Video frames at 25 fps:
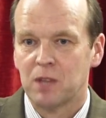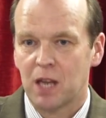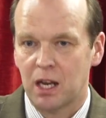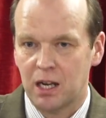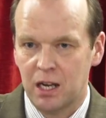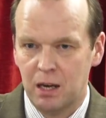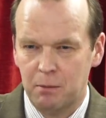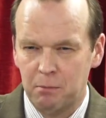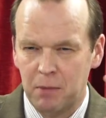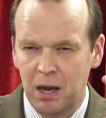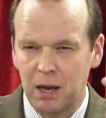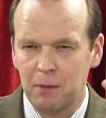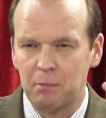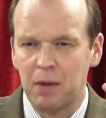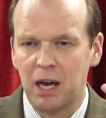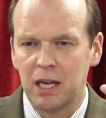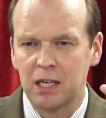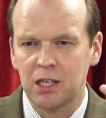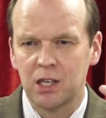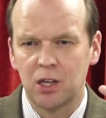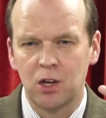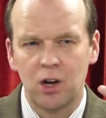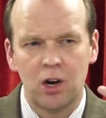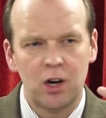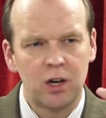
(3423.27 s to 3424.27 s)
And in my
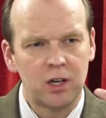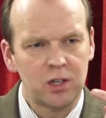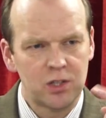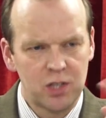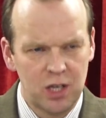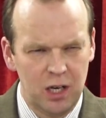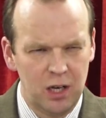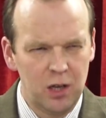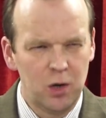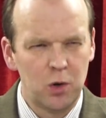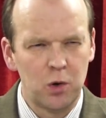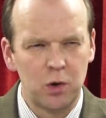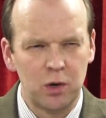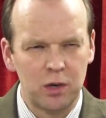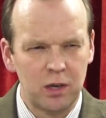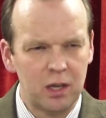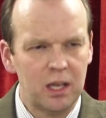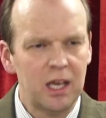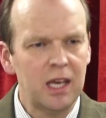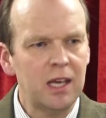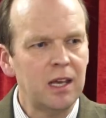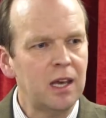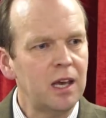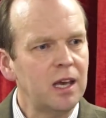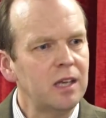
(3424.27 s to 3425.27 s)
mind and heart, I said, Lord, he,